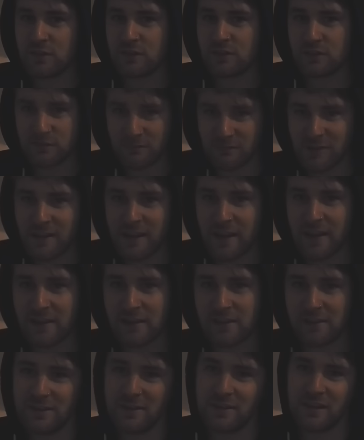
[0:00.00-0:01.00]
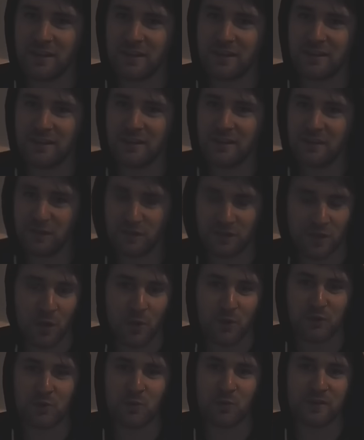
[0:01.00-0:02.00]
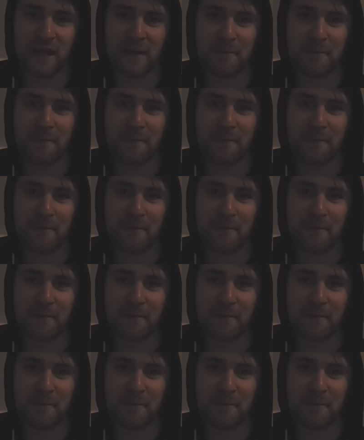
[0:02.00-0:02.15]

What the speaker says: Skrillex. The song's called